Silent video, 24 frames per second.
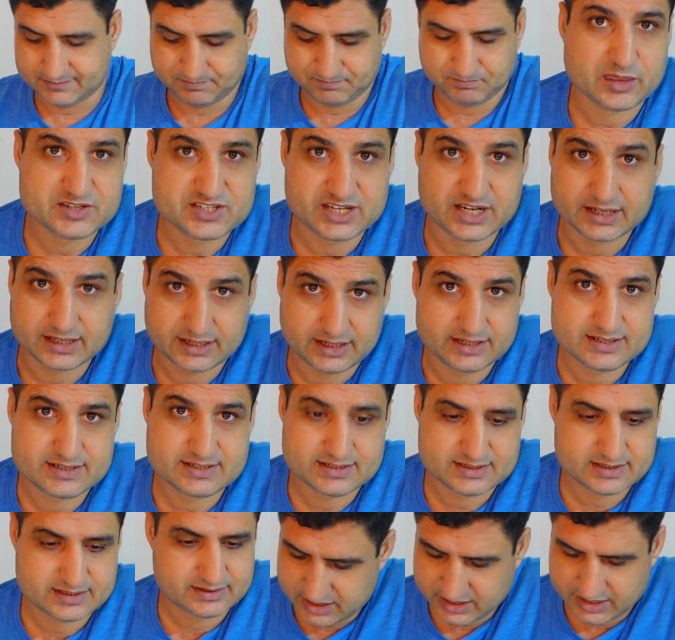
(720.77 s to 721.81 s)
St.
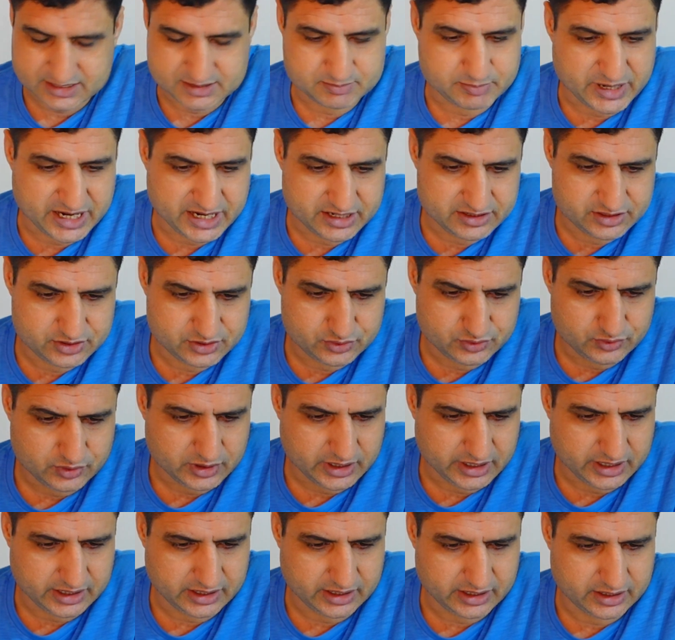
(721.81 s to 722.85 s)
Kitts has banned you,
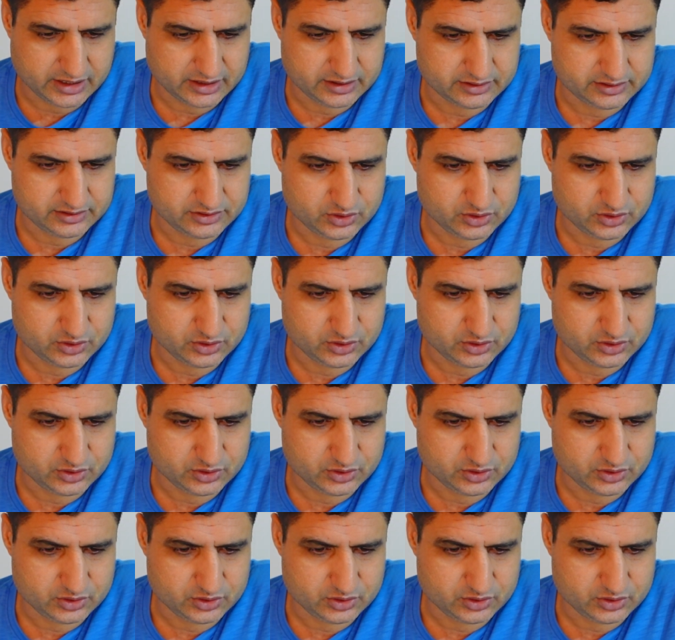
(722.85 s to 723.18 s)
and